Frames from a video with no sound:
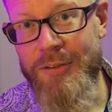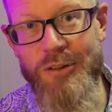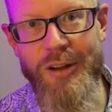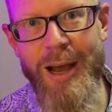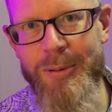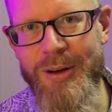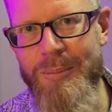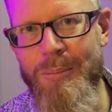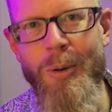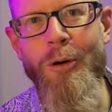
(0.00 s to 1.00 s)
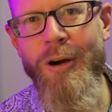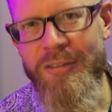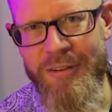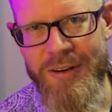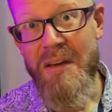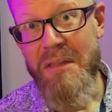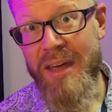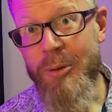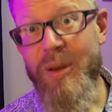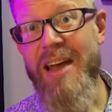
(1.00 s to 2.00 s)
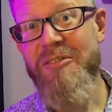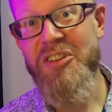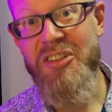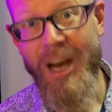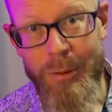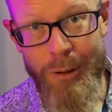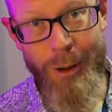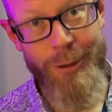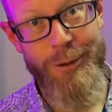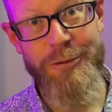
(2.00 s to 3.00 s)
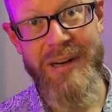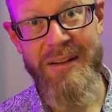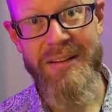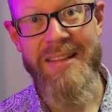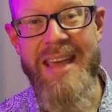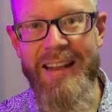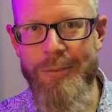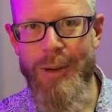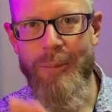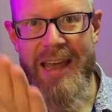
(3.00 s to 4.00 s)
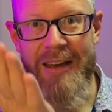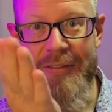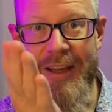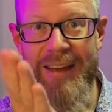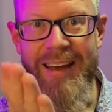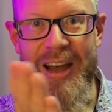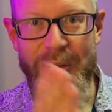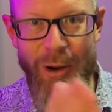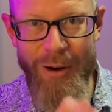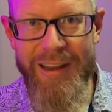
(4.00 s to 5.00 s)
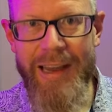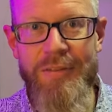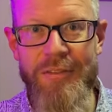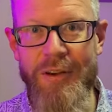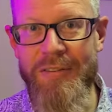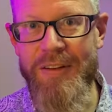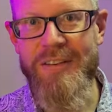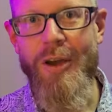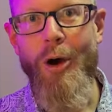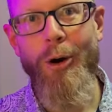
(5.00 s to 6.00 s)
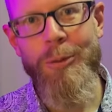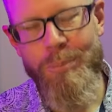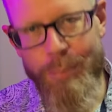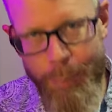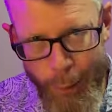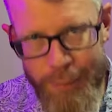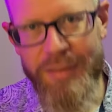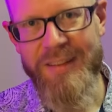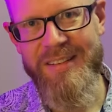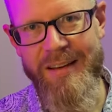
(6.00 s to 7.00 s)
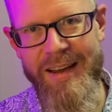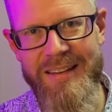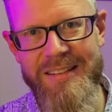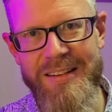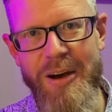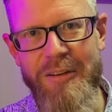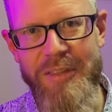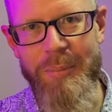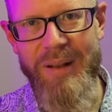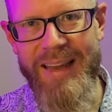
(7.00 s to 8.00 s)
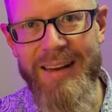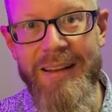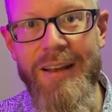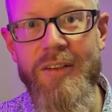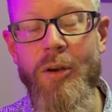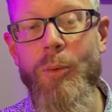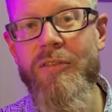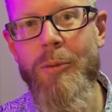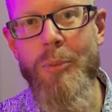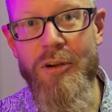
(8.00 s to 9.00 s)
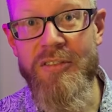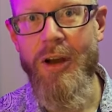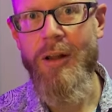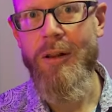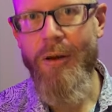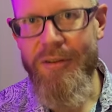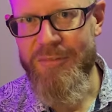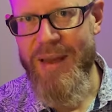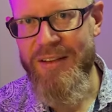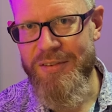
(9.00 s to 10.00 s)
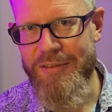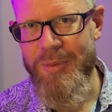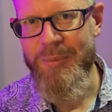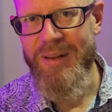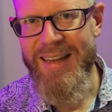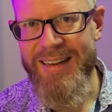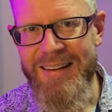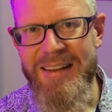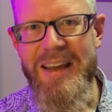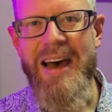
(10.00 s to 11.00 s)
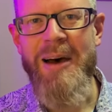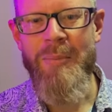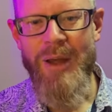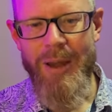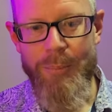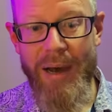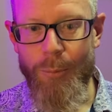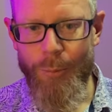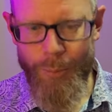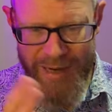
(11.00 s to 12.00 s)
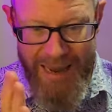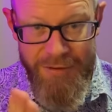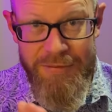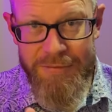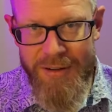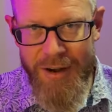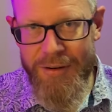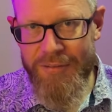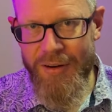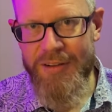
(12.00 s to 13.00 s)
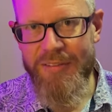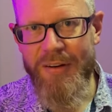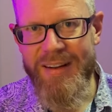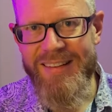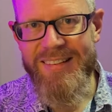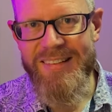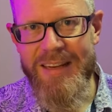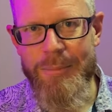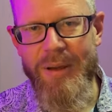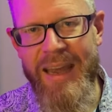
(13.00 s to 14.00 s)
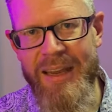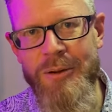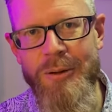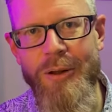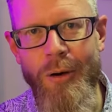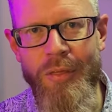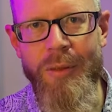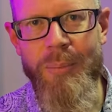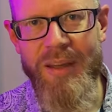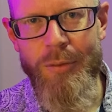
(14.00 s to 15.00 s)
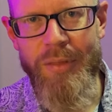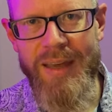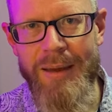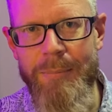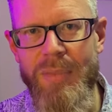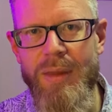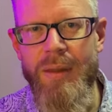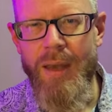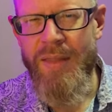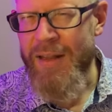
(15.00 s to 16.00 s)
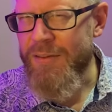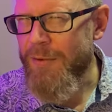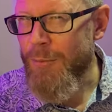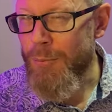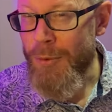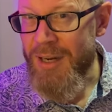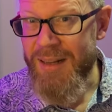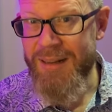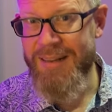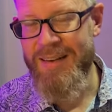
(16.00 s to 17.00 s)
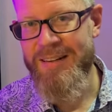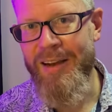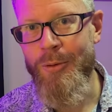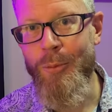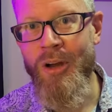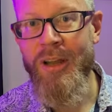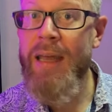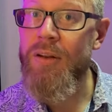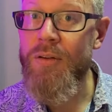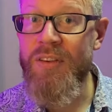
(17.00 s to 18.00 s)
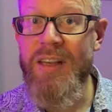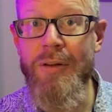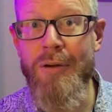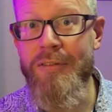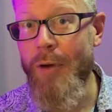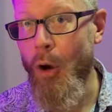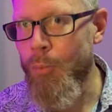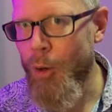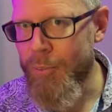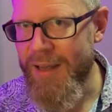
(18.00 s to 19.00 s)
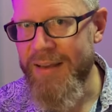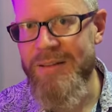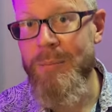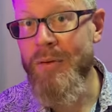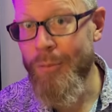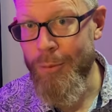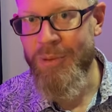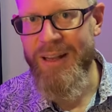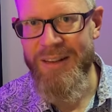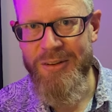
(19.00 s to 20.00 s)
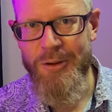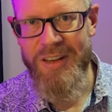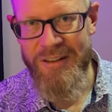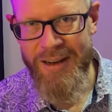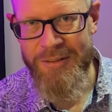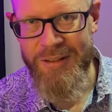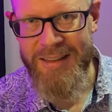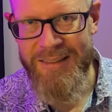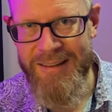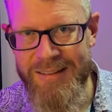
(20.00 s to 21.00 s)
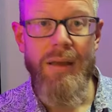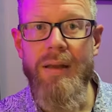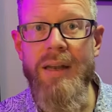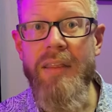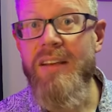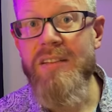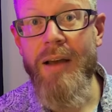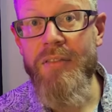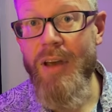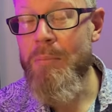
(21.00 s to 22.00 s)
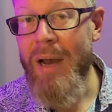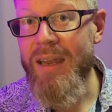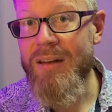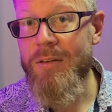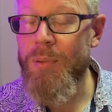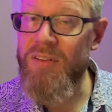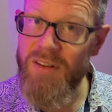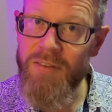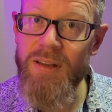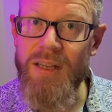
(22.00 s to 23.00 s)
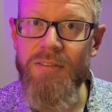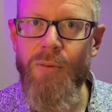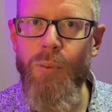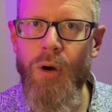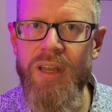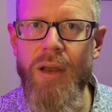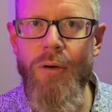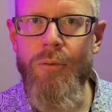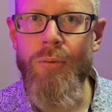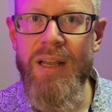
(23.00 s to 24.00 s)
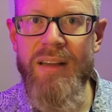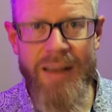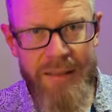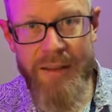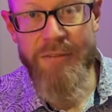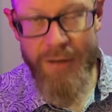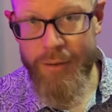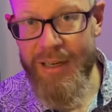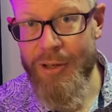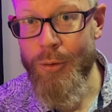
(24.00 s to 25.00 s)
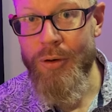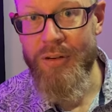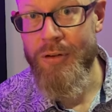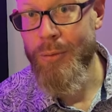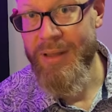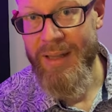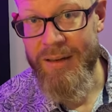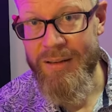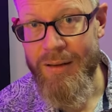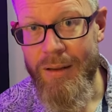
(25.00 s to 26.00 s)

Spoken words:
to sharpen it more often. Then we have double hollow ground, and that's where we have a concave surface on both sides of the blade. So we've removed a lot of mass from the blade, but we have a very, very, very steep angle on the bevel there. And that's for really detailed work, and you see a lot of oboe players and bassoon players using knives like this. Now these knives are made specifically for working on reeds, and they're very good at doing that.